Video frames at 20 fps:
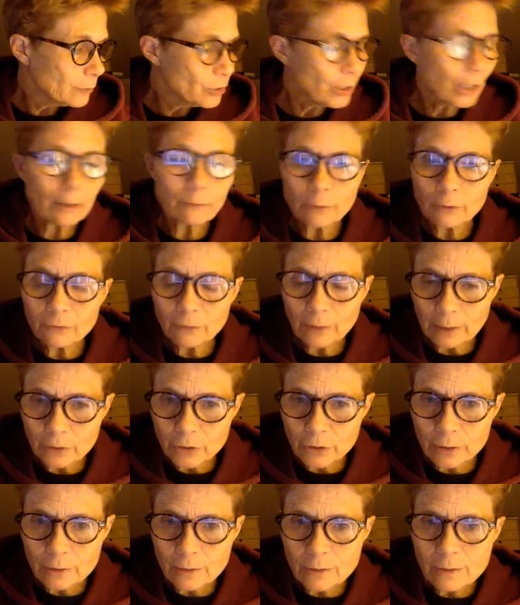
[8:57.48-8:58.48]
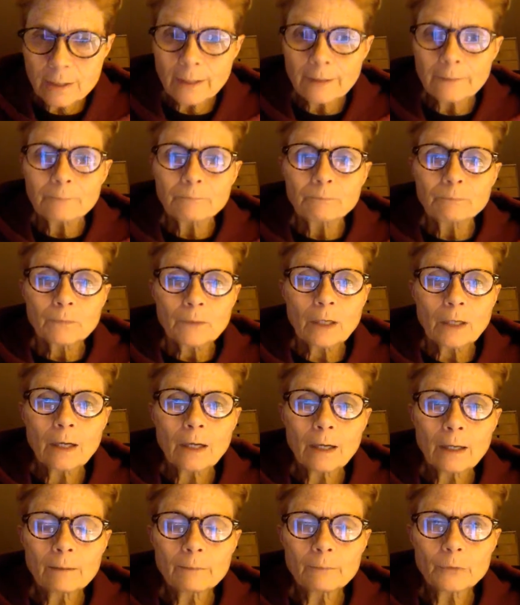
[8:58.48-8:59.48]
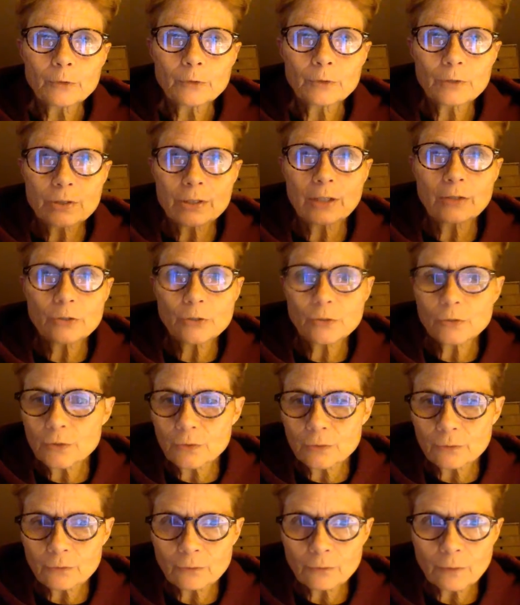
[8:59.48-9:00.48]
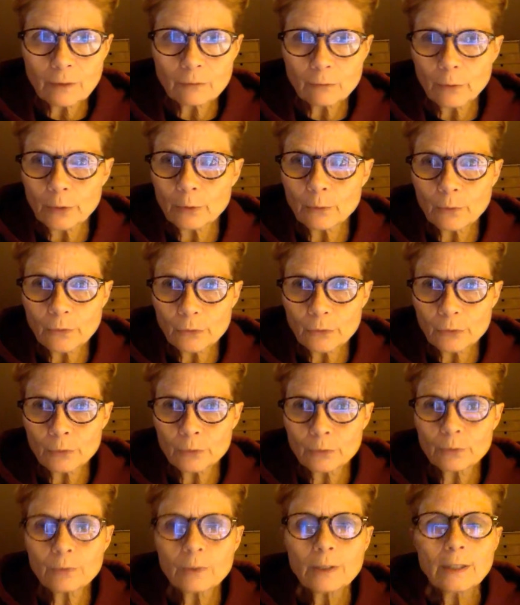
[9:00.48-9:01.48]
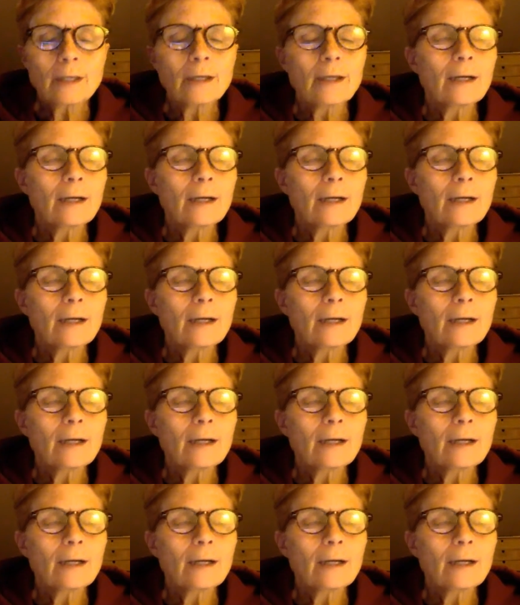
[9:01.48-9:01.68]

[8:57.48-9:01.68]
chat reflections, your discussions of what you went through.